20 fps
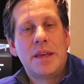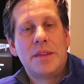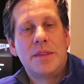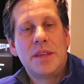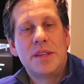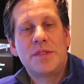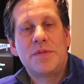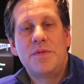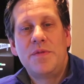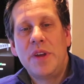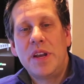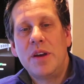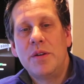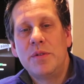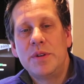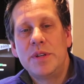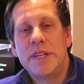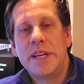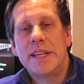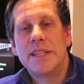This
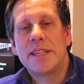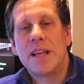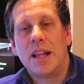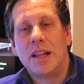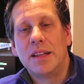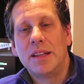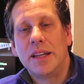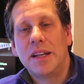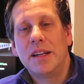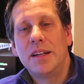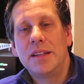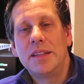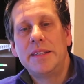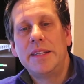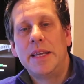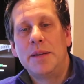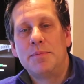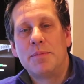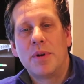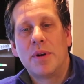video digs a little
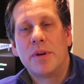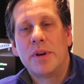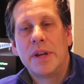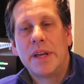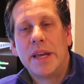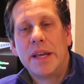deeper